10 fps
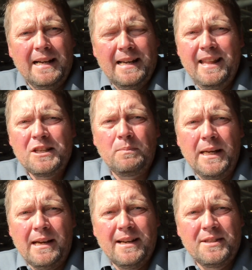And that's
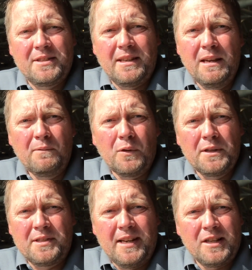because skin fold
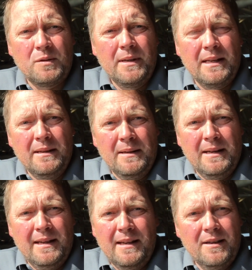assessment
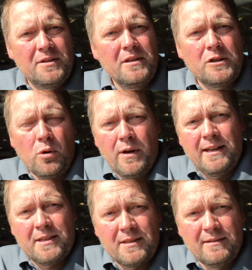is
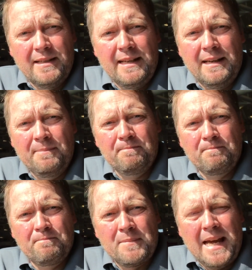notoriously
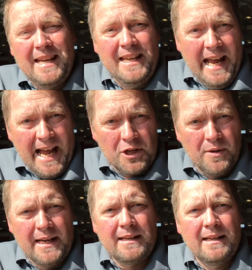
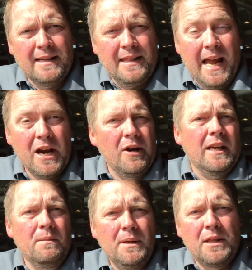inaccurate. The error
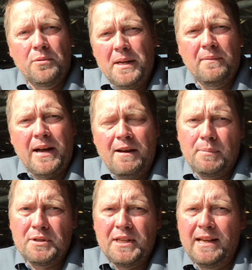can be 3 to
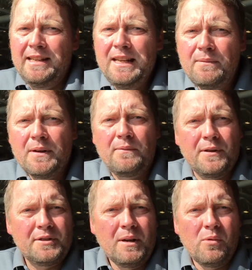5%, even
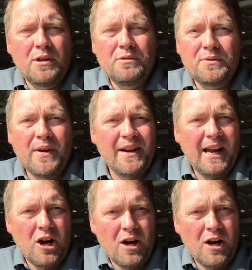for someone who's very